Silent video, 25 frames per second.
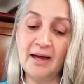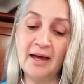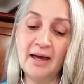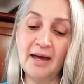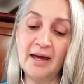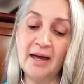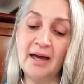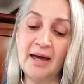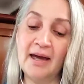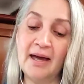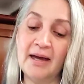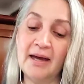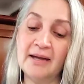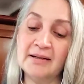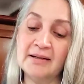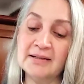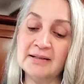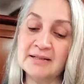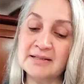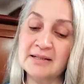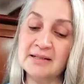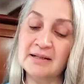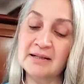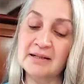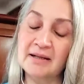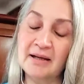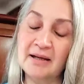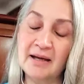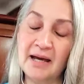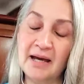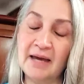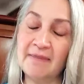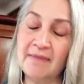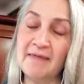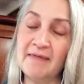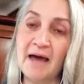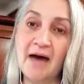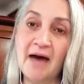And
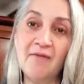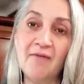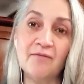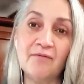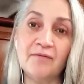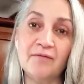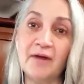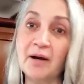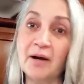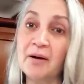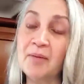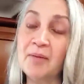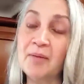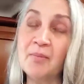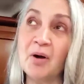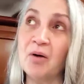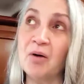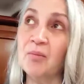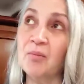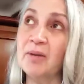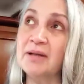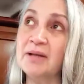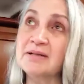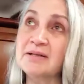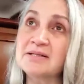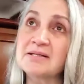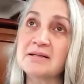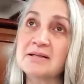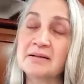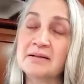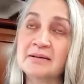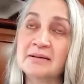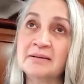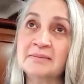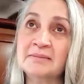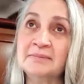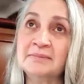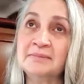at that very moment,
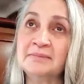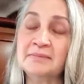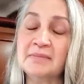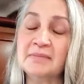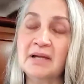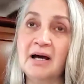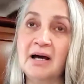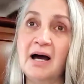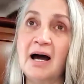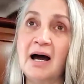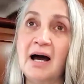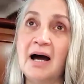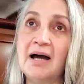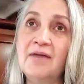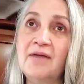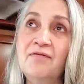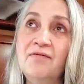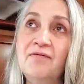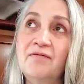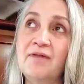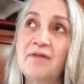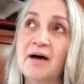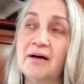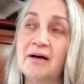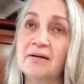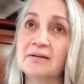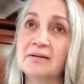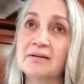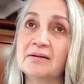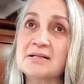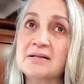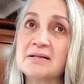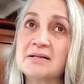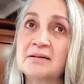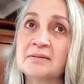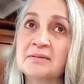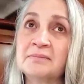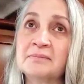I
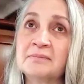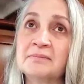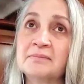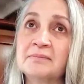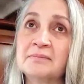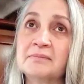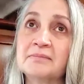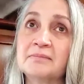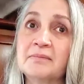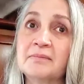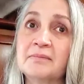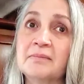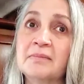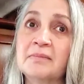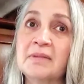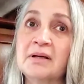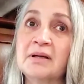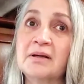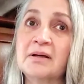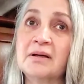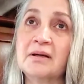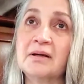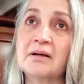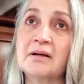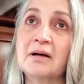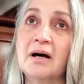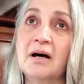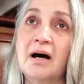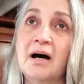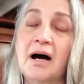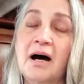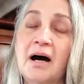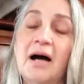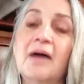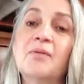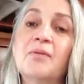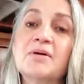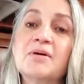felt
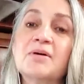I was